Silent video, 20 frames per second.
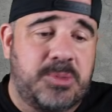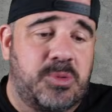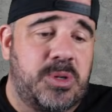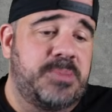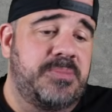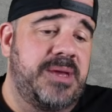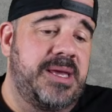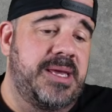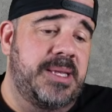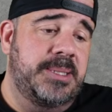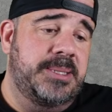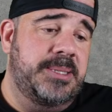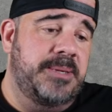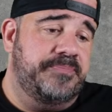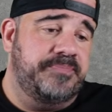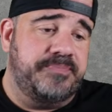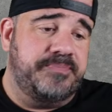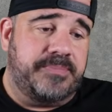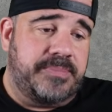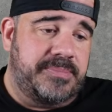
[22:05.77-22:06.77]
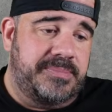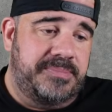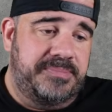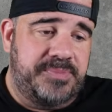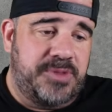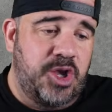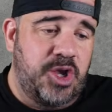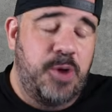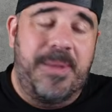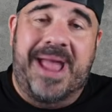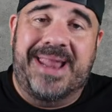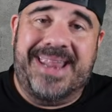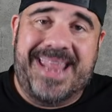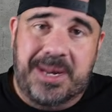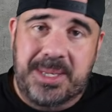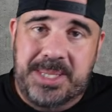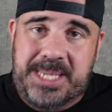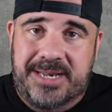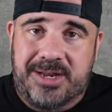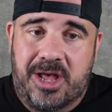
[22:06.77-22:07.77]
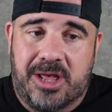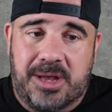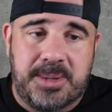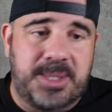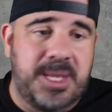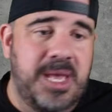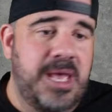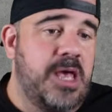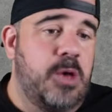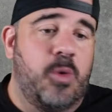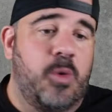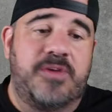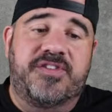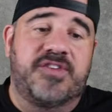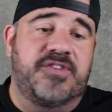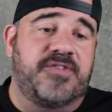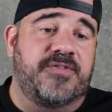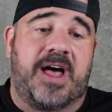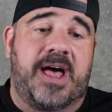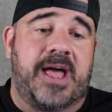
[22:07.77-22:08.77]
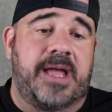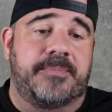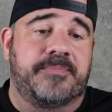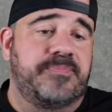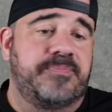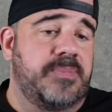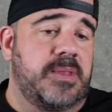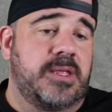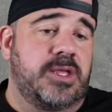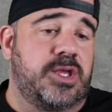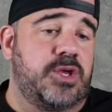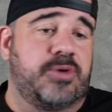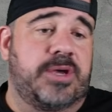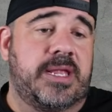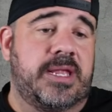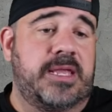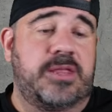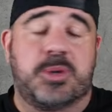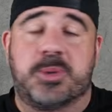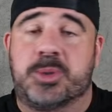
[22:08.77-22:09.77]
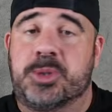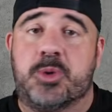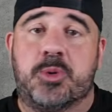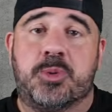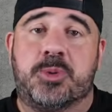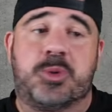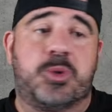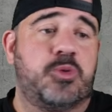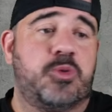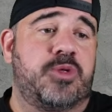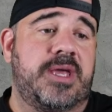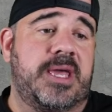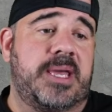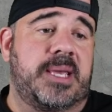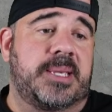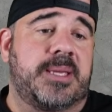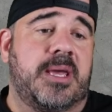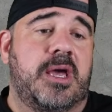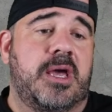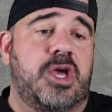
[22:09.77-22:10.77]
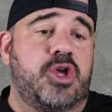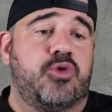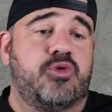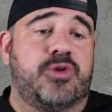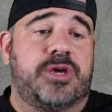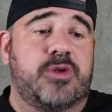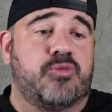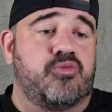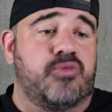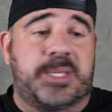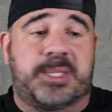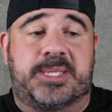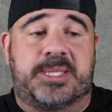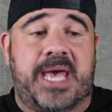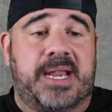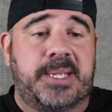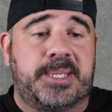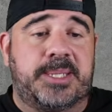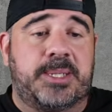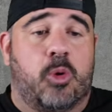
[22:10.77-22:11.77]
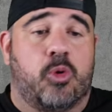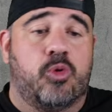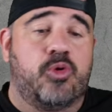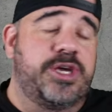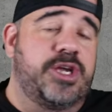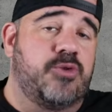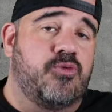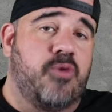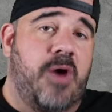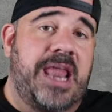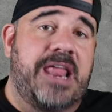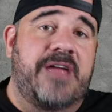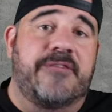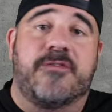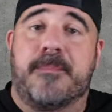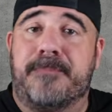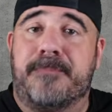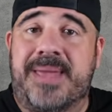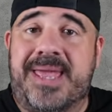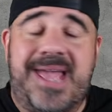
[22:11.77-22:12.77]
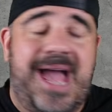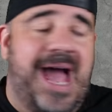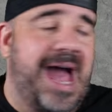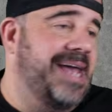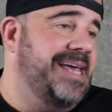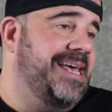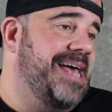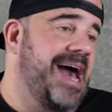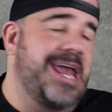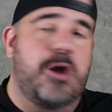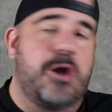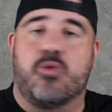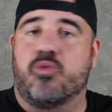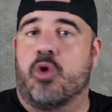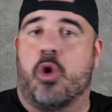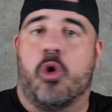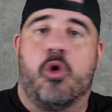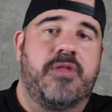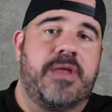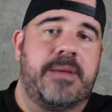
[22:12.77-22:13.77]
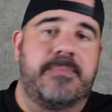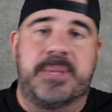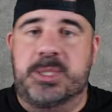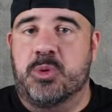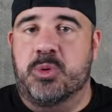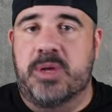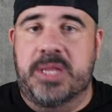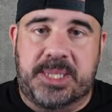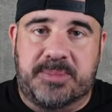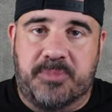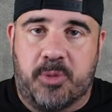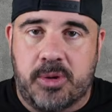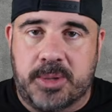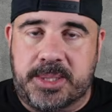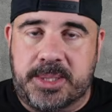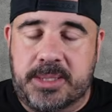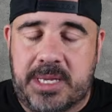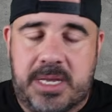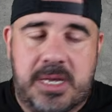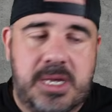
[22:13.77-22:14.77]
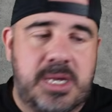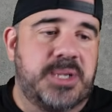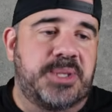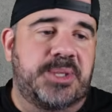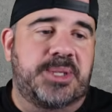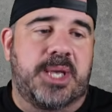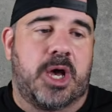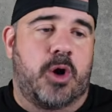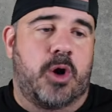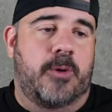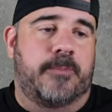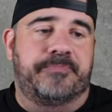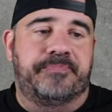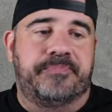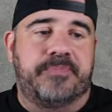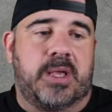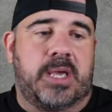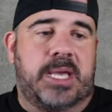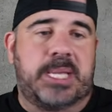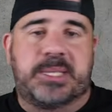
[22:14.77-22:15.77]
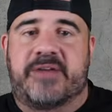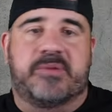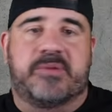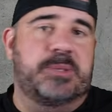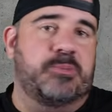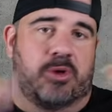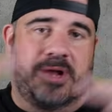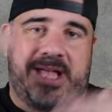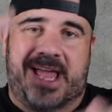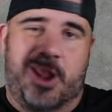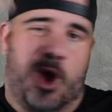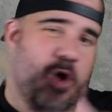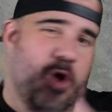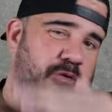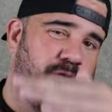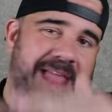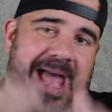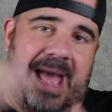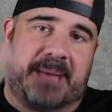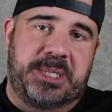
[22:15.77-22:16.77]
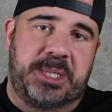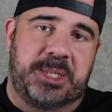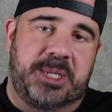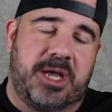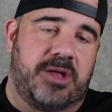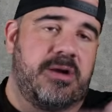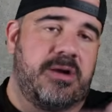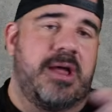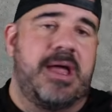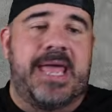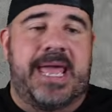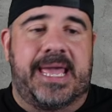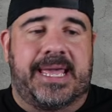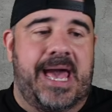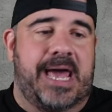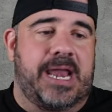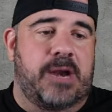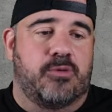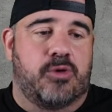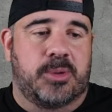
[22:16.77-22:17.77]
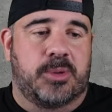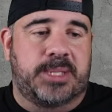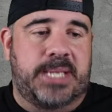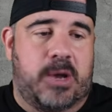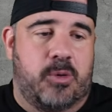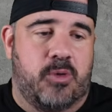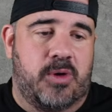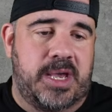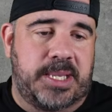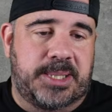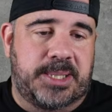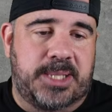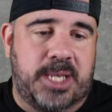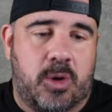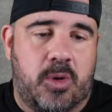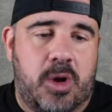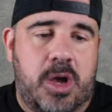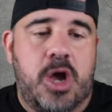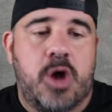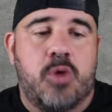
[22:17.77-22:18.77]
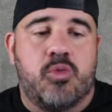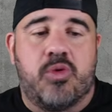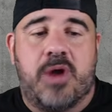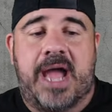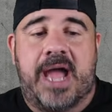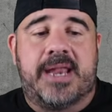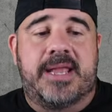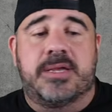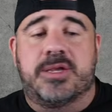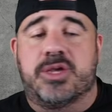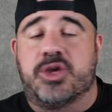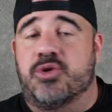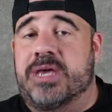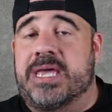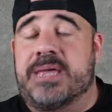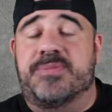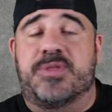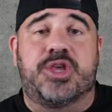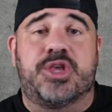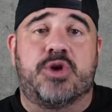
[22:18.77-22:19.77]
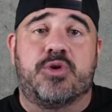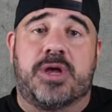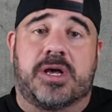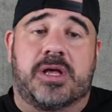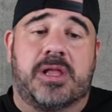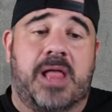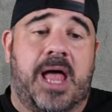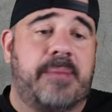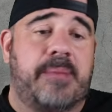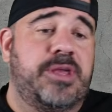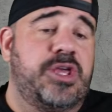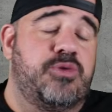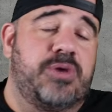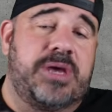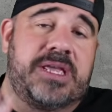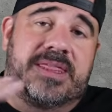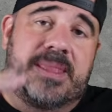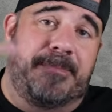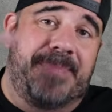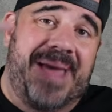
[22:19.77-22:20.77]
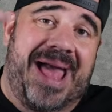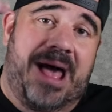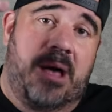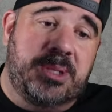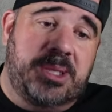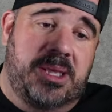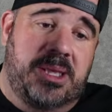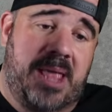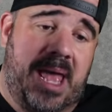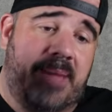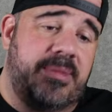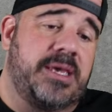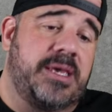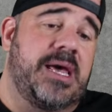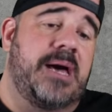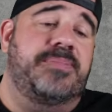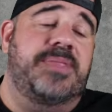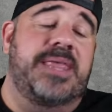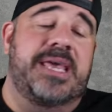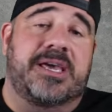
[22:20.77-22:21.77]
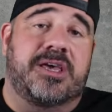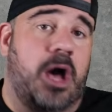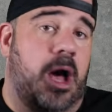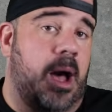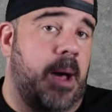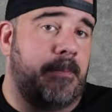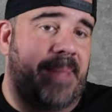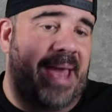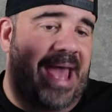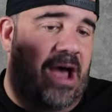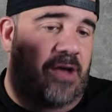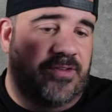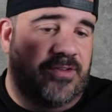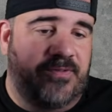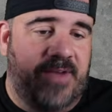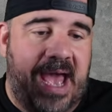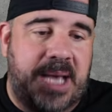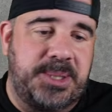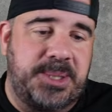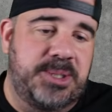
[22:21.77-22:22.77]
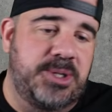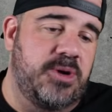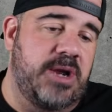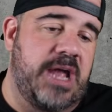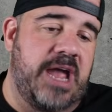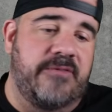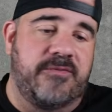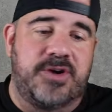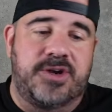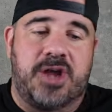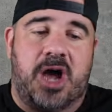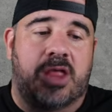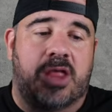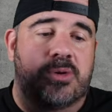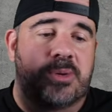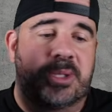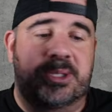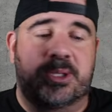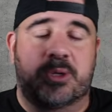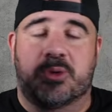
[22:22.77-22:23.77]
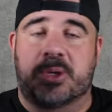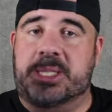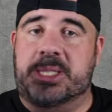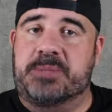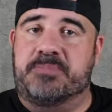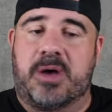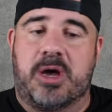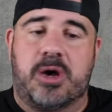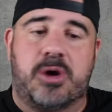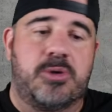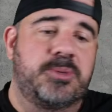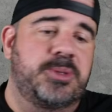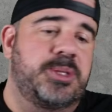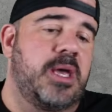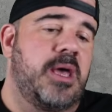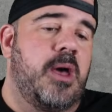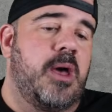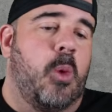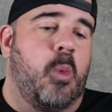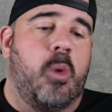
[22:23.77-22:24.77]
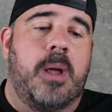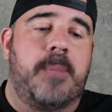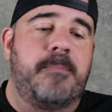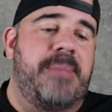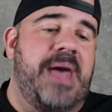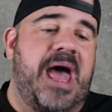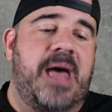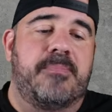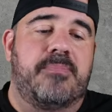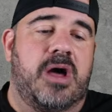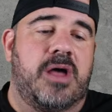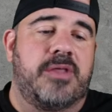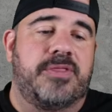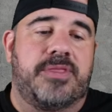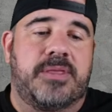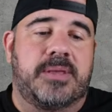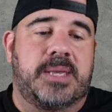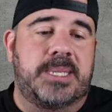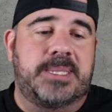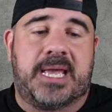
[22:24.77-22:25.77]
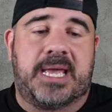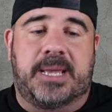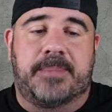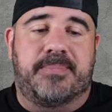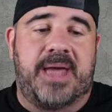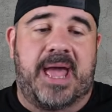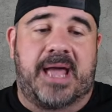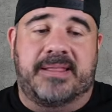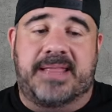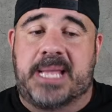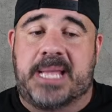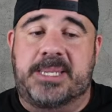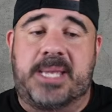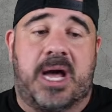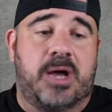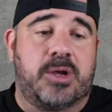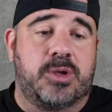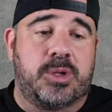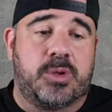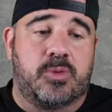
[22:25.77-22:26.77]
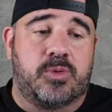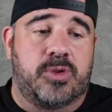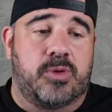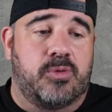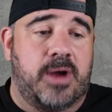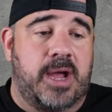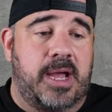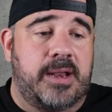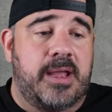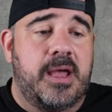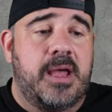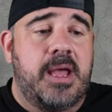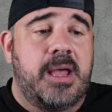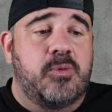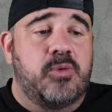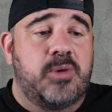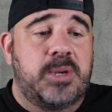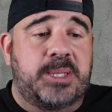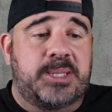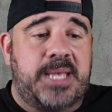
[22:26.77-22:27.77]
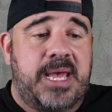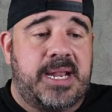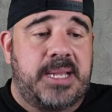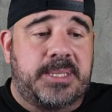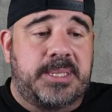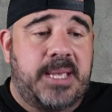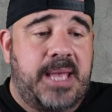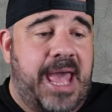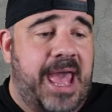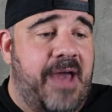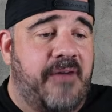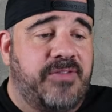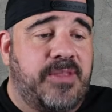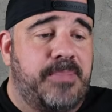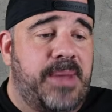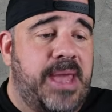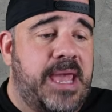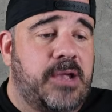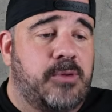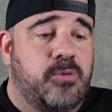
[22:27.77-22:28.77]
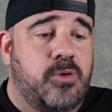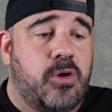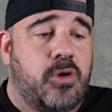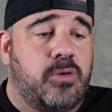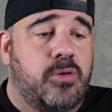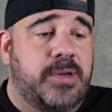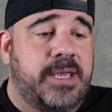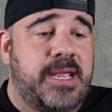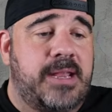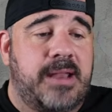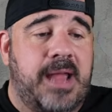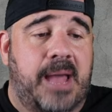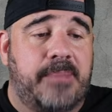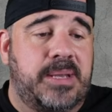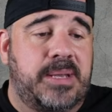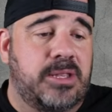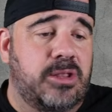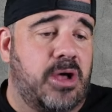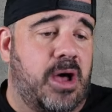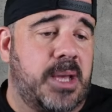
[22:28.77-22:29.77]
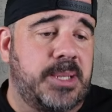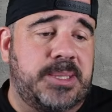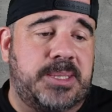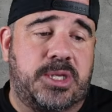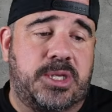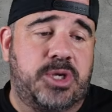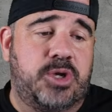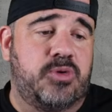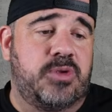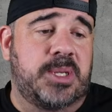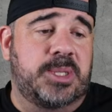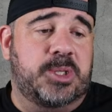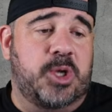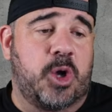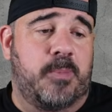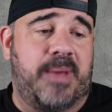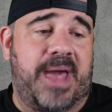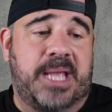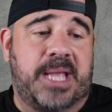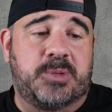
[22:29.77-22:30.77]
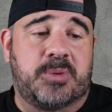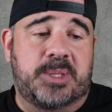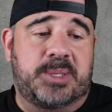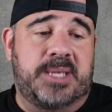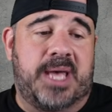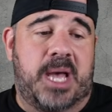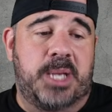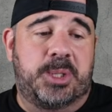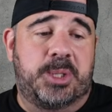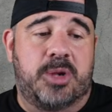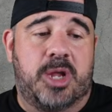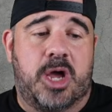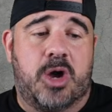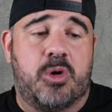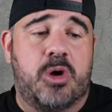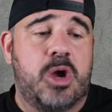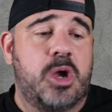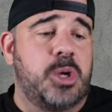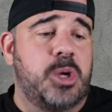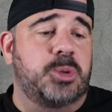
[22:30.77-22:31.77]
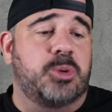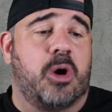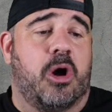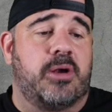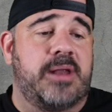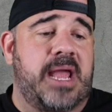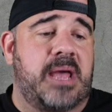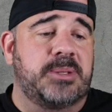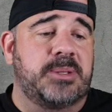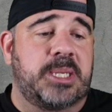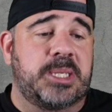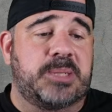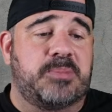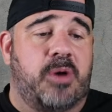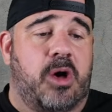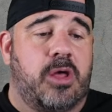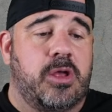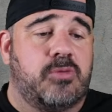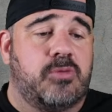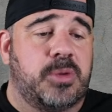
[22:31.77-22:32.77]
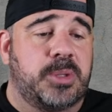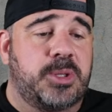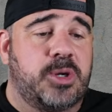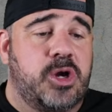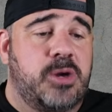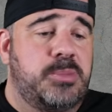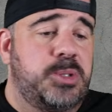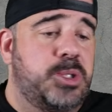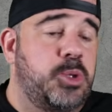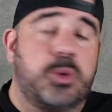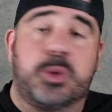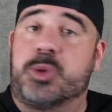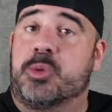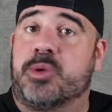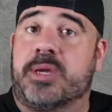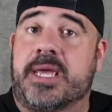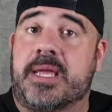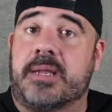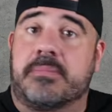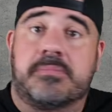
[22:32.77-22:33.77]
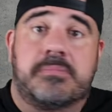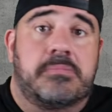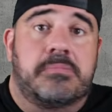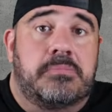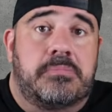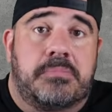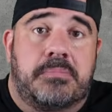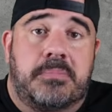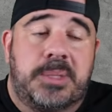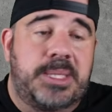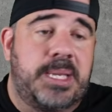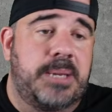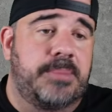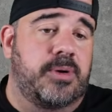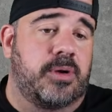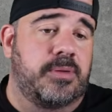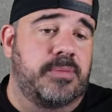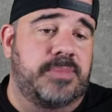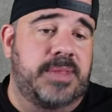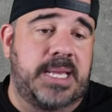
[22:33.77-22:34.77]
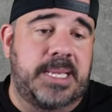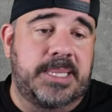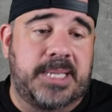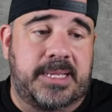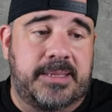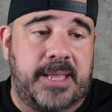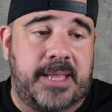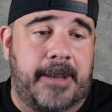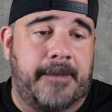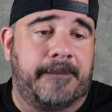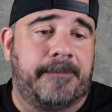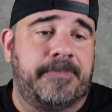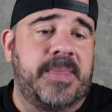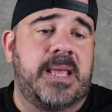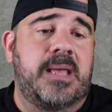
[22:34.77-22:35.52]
which means you're back down to $10, which is fine. You can either do two things. You can reset it or you can ride it. For me, I kind of roll them between the sports. So, because every sport kind of overlaps each other, it kind of rolls that way. So ride it, you keep the unit climbing, you get the balance climbing up, it compounds faster, every dollar's still exposed. One bad month can take it back. That's how you do with the ride. Reset it, half the bankroll cannot be lost. The units go back to a size drawdowns get smaller, real terms, you can do it again. Simple, things like that.